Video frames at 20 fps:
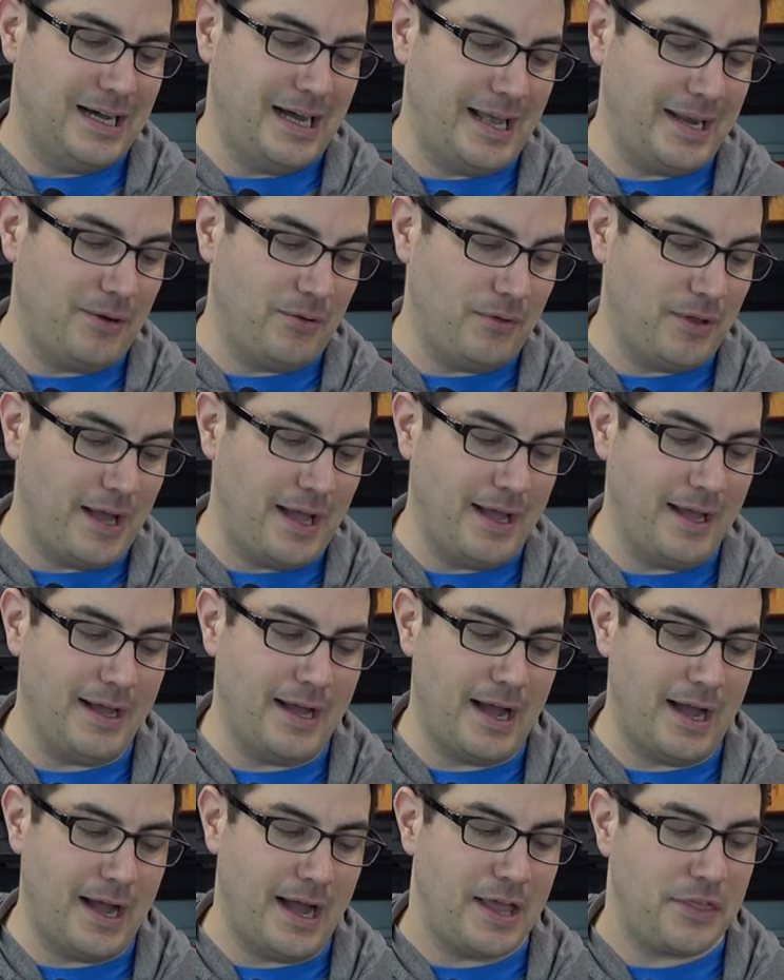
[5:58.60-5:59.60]
I don't,
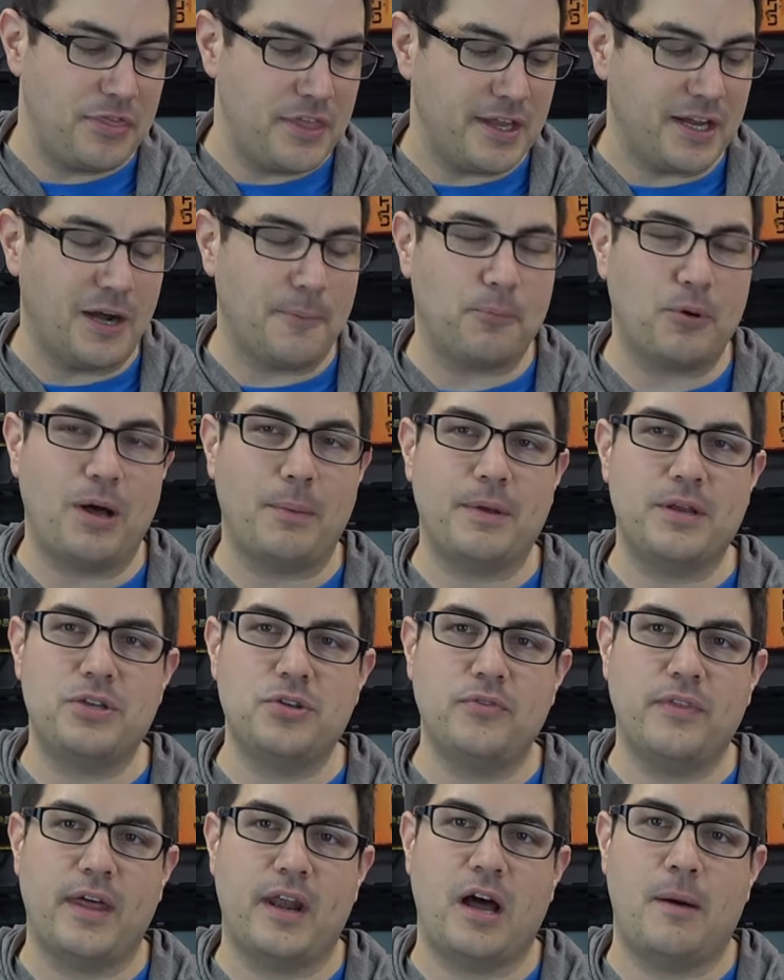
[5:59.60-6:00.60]
I think I'll probably
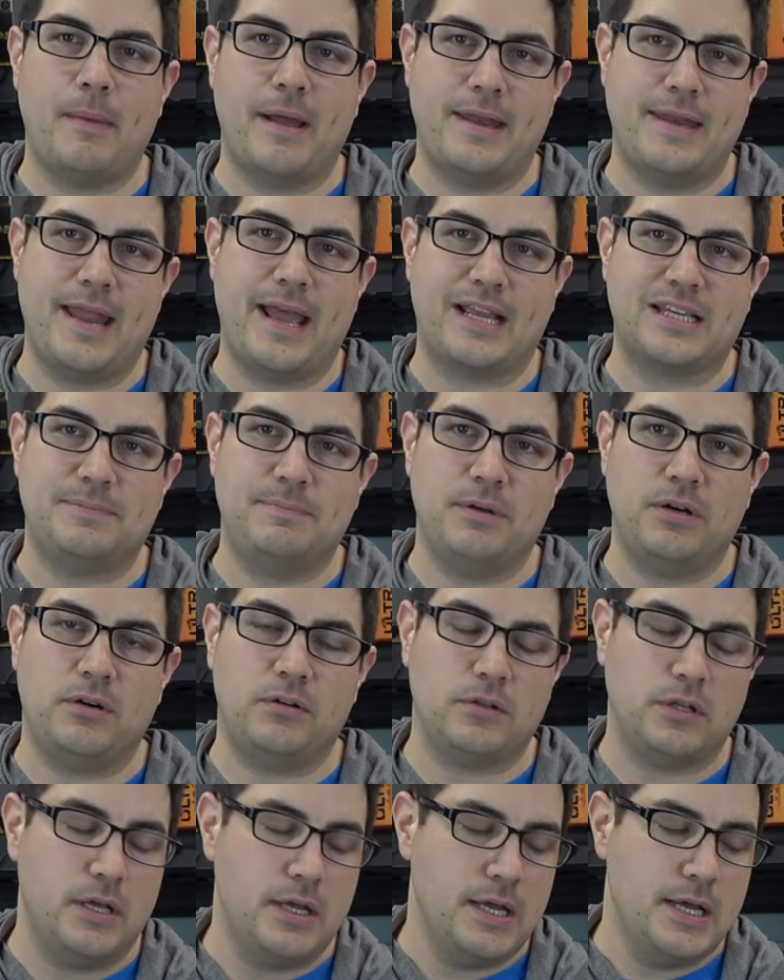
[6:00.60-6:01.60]
do that on my next
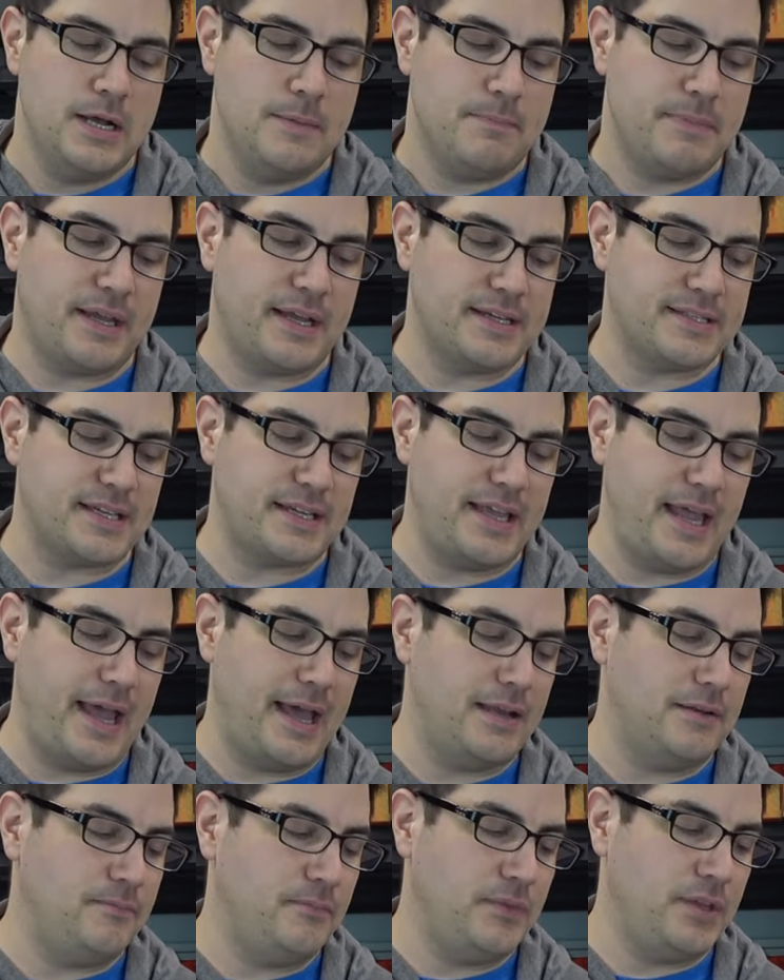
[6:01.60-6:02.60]
build because
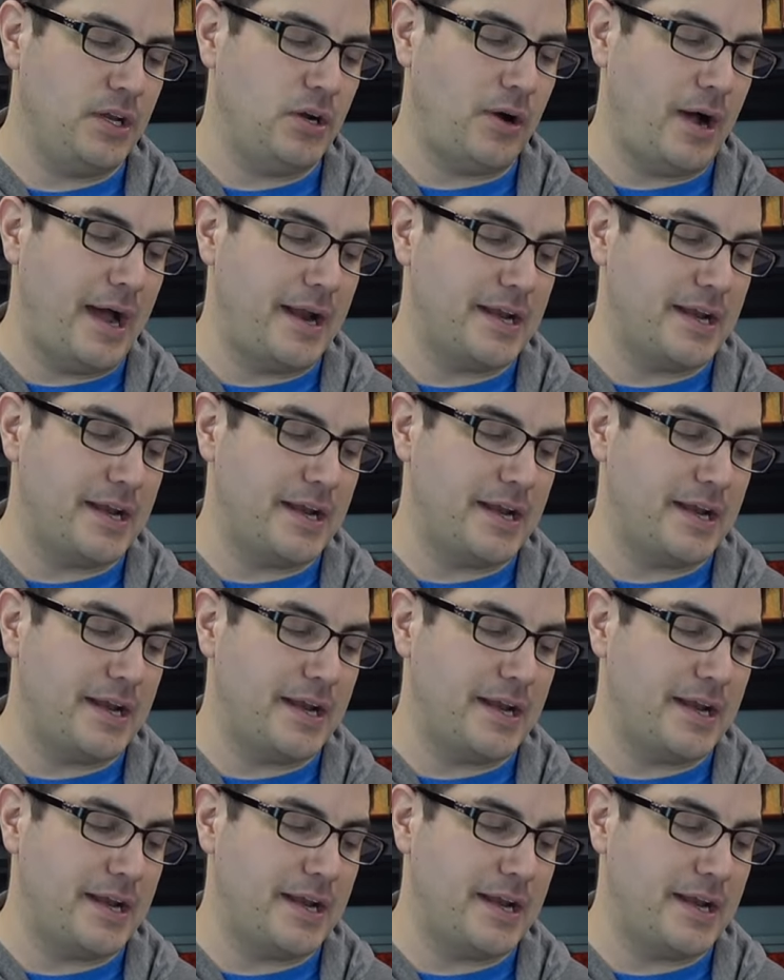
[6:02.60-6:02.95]
again, you know,